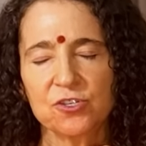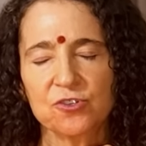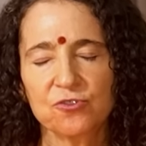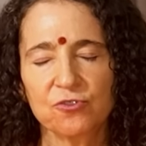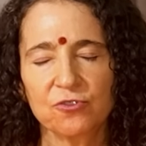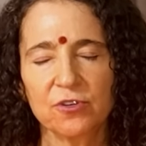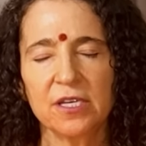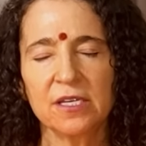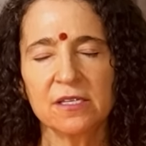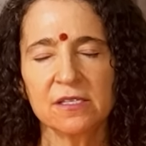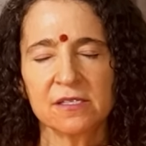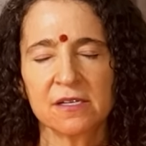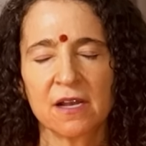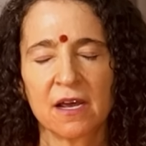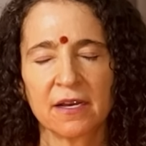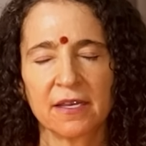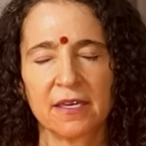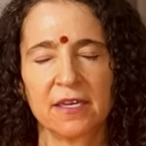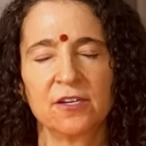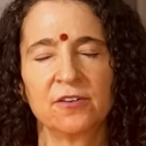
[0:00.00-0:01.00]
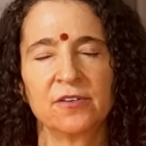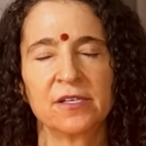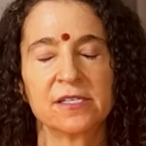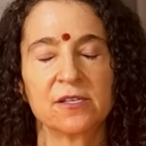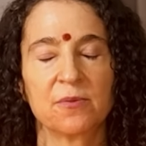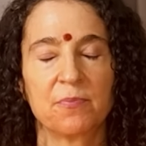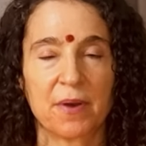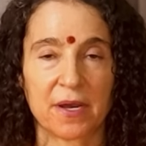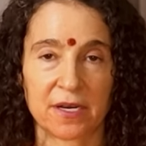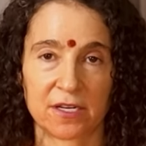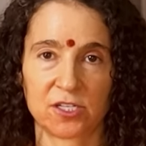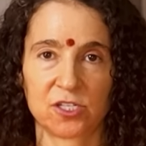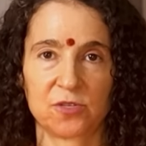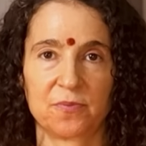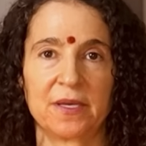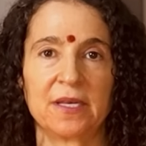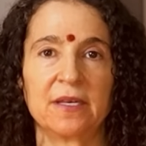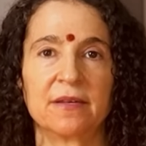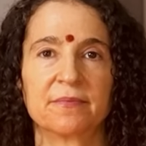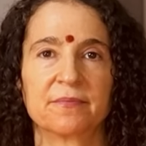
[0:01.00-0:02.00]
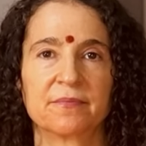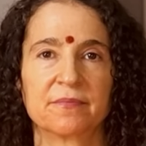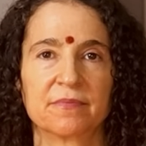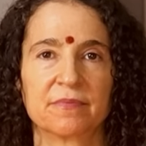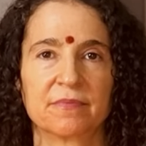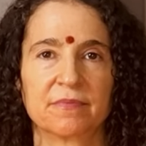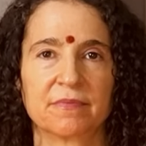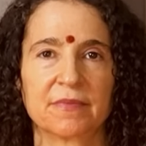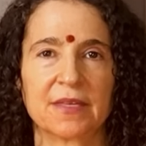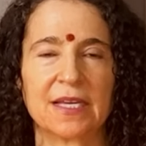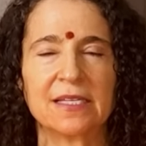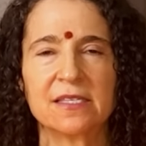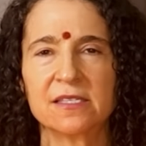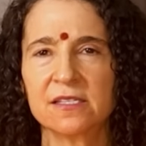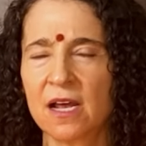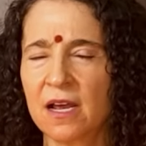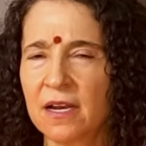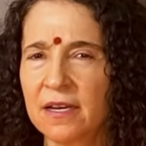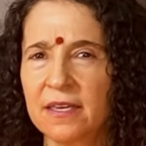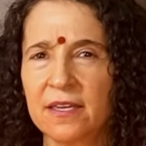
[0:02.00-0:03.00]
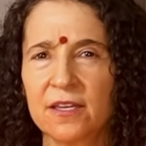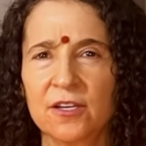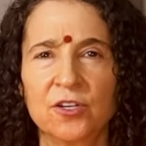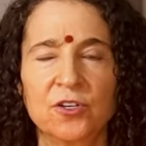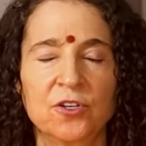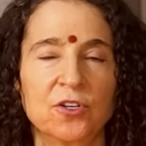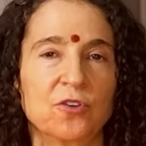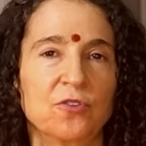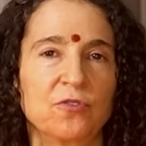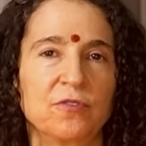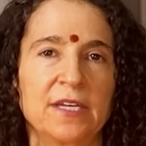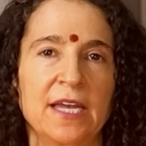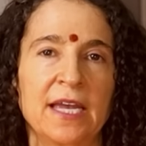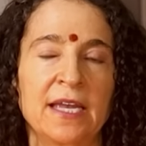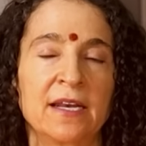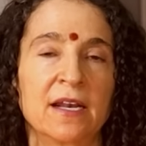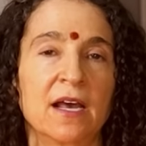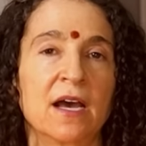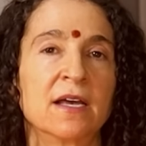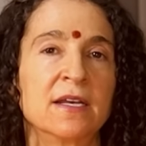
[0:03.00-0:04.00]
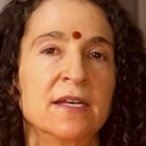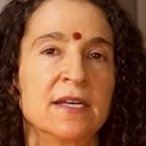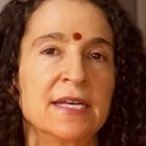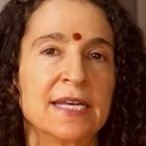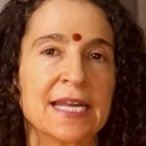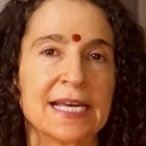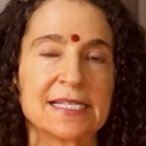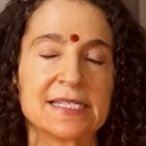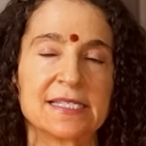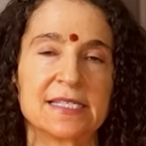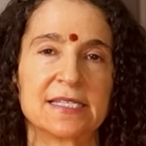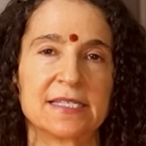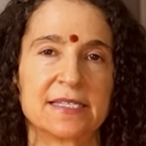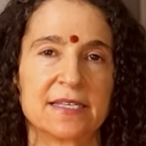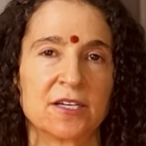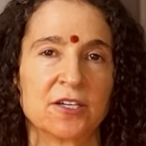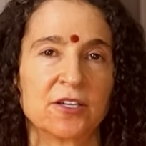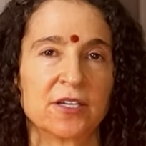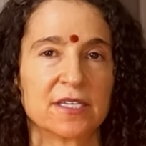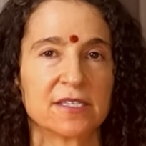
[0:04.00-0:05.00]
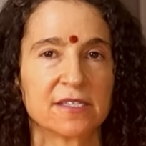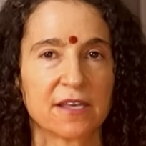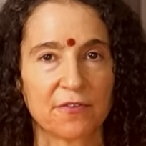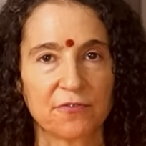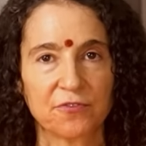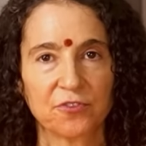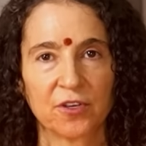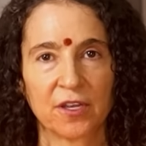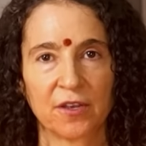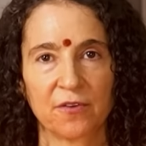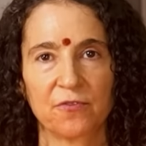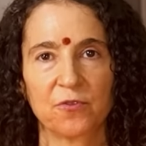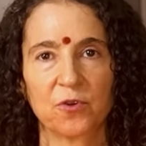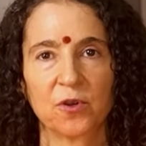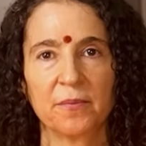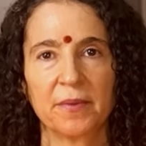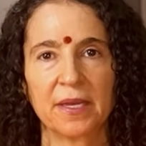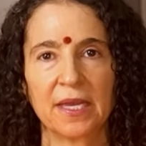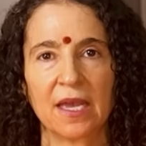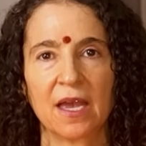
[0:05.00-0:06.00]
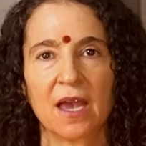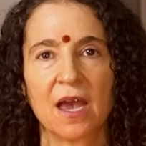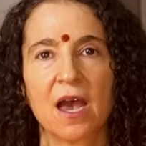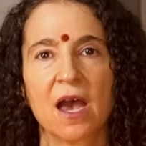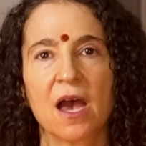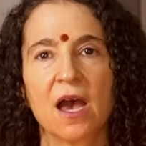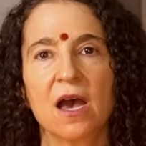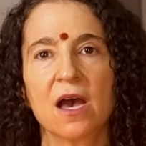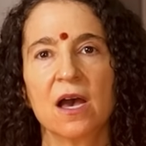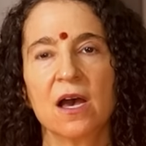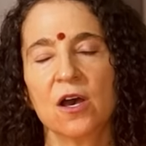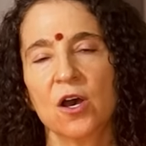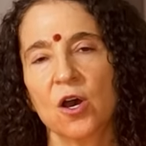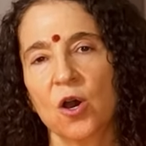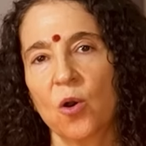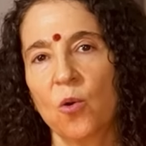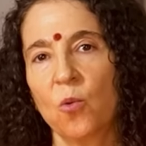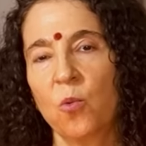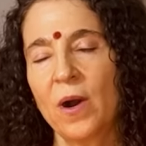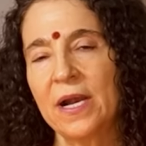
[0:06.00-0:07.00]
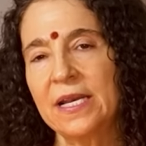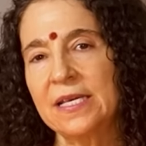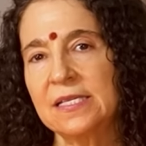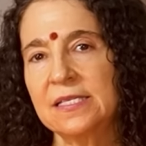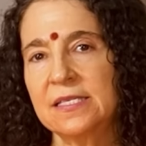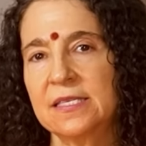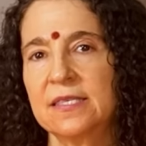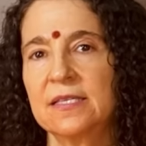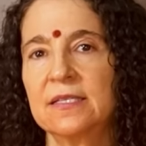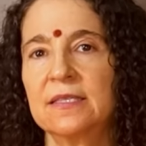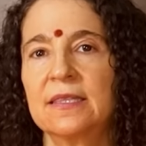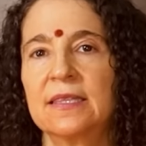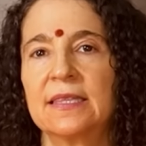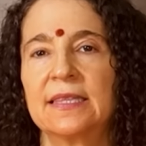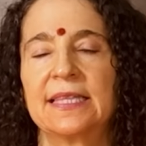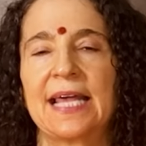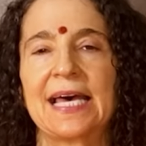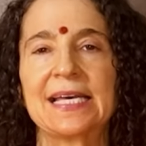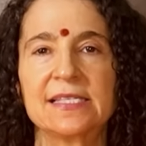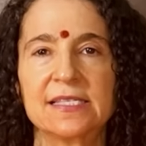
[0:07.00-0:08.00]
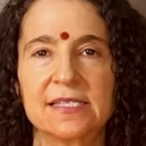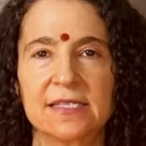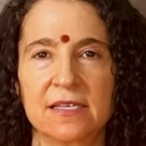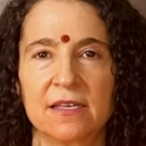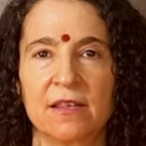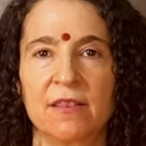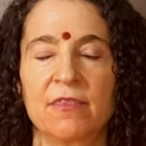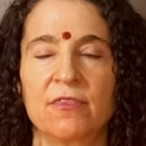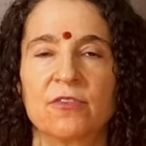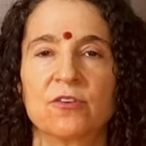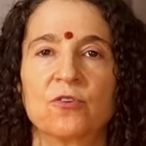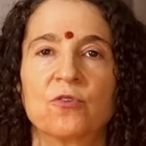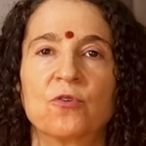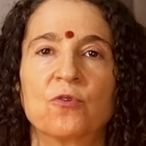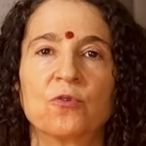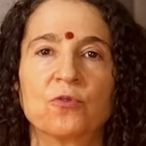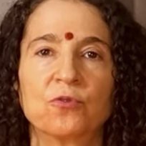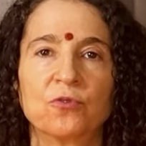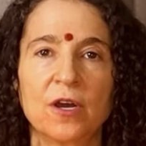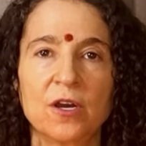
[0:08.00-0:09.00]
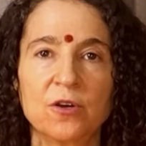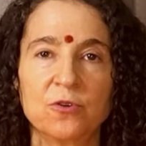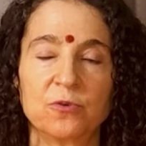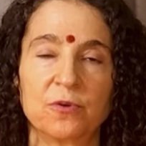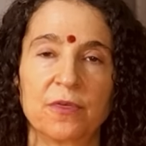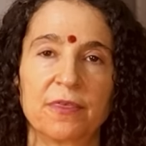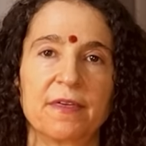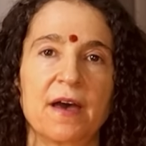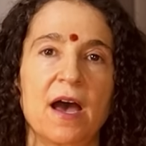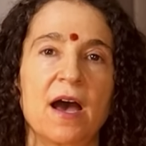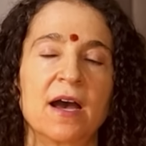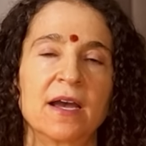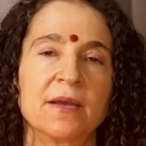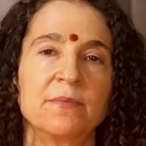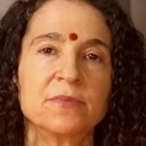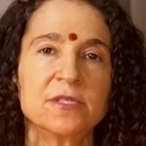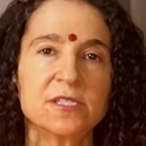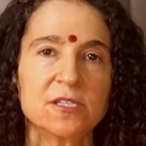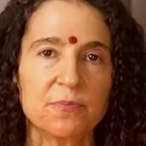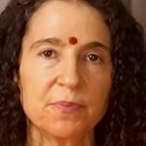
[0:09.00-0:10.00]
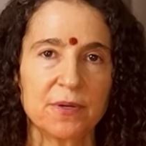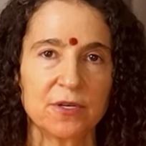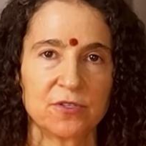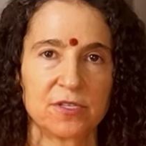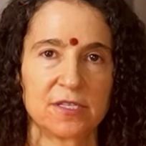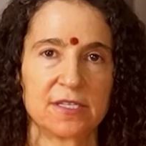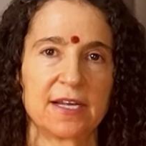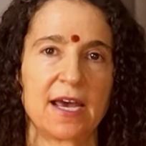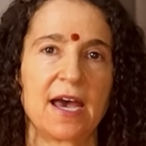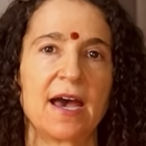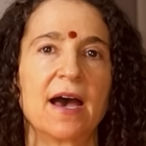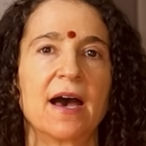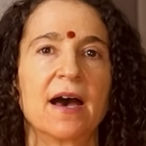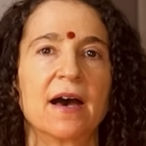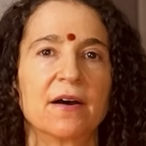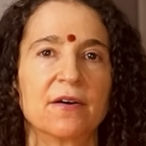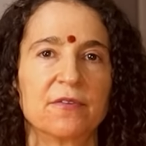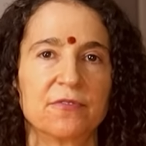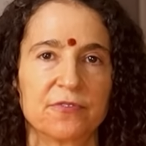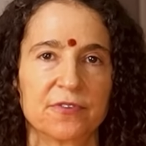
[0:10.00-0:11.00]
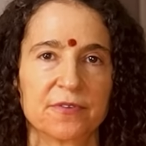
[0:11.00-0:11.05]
tree is not here as a punishment. It's not here to create unnecessary suffering for me. What is the lesson, the growth I'm supposed to have